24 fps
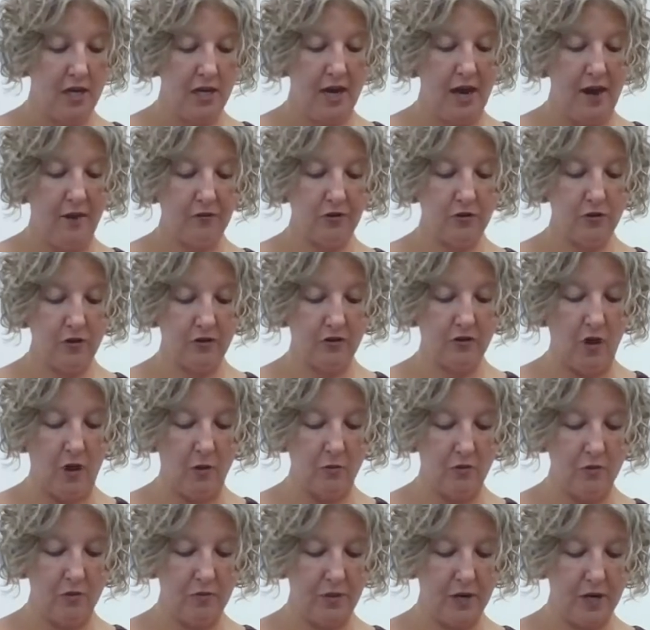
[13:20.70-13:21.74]
after it's all
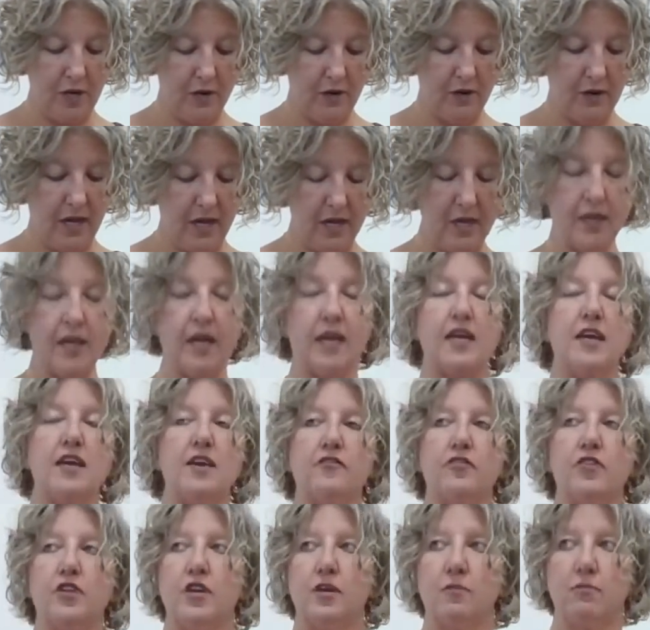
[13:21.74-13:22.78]
prepared. And then
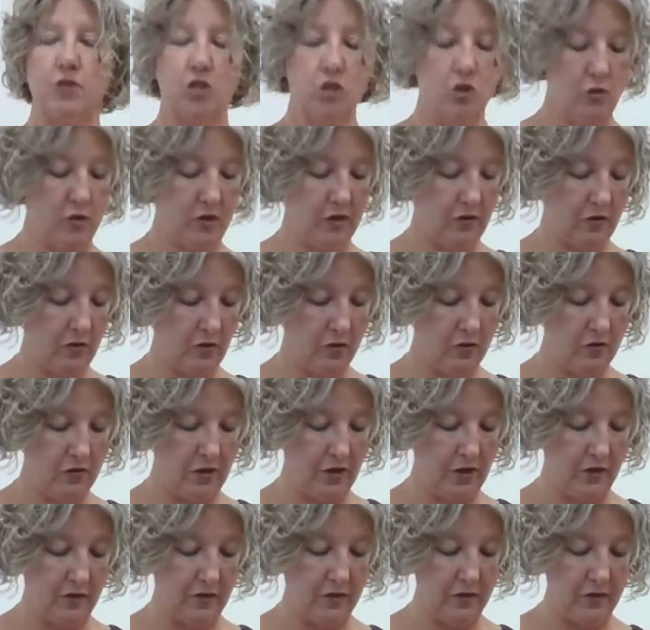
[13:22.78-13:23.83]
even in between
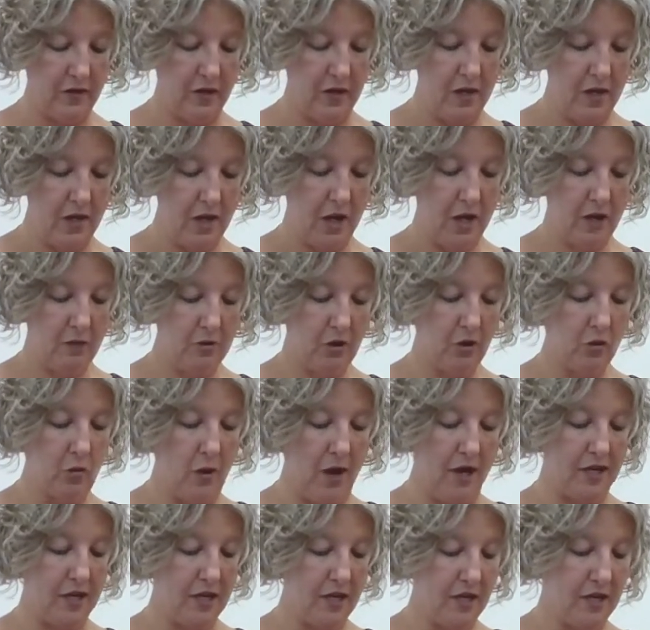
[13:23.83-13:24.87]
servings, um, you'll
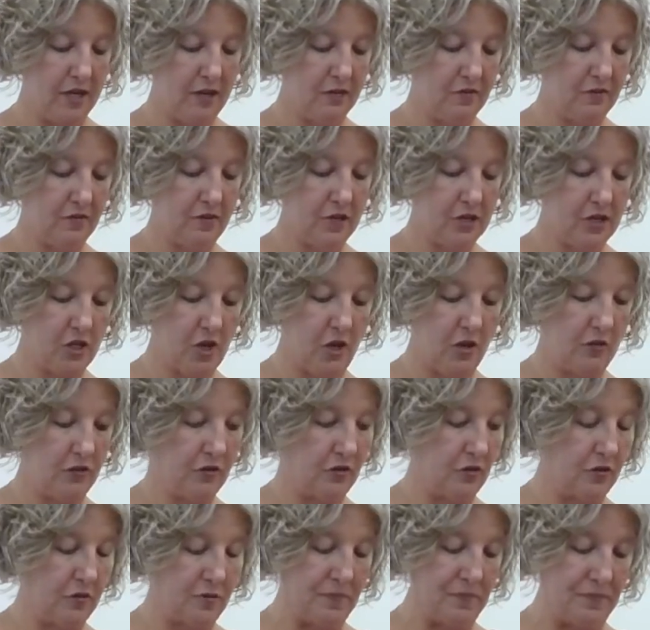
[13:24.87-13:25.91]
want it in the fridge
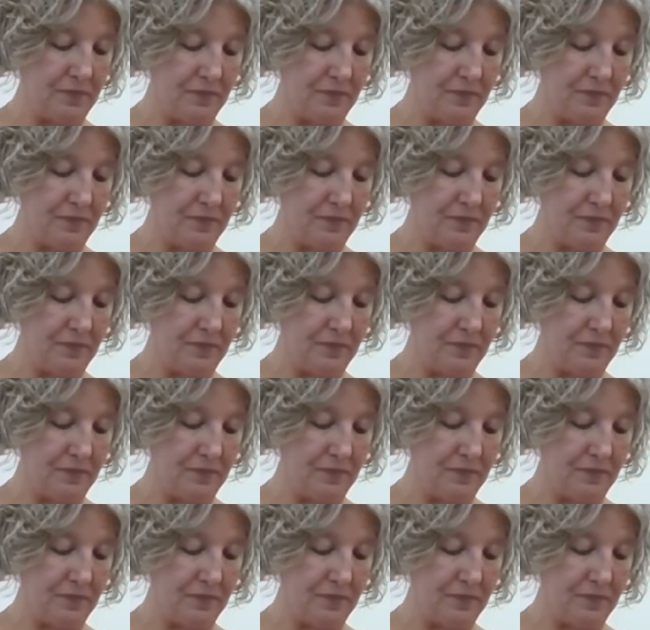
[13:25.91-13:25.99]
also.